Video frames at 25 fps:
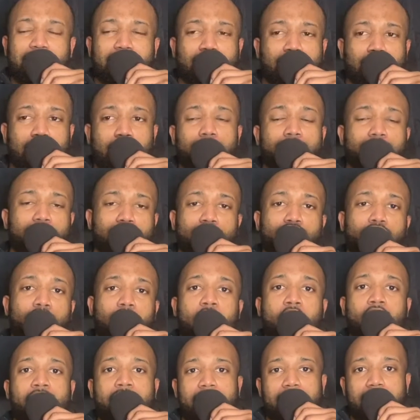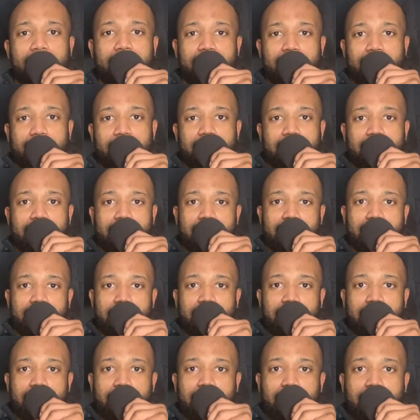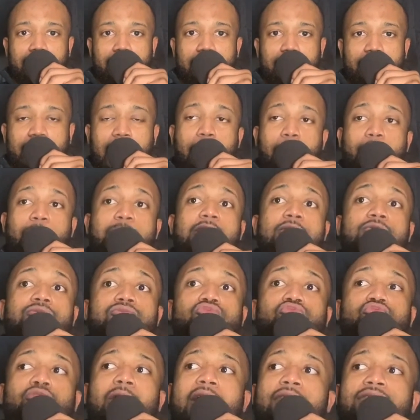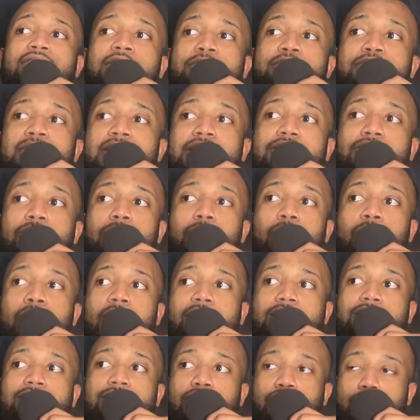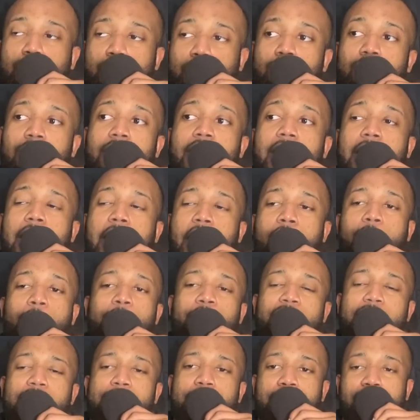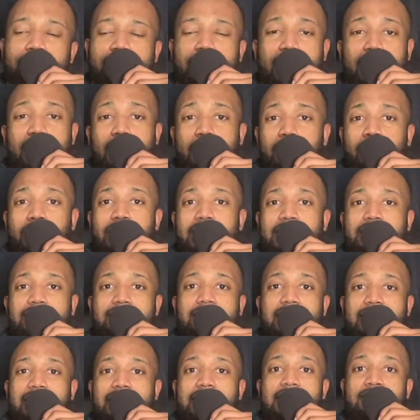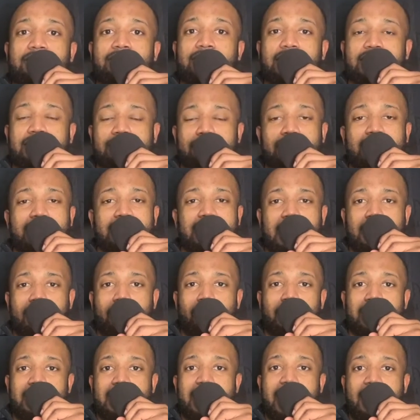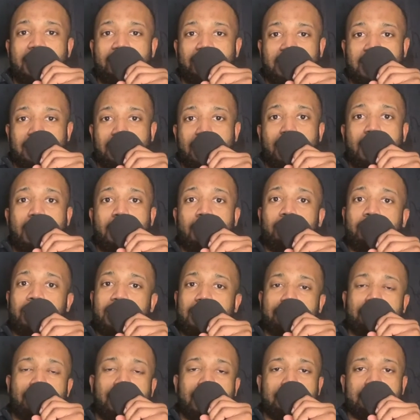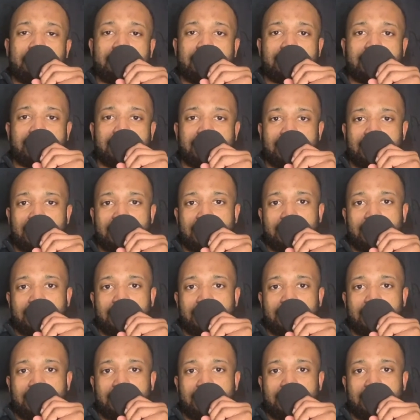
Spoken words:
so strong that we would rather be the ones to help people that are weak than even admit that we have our weak moments.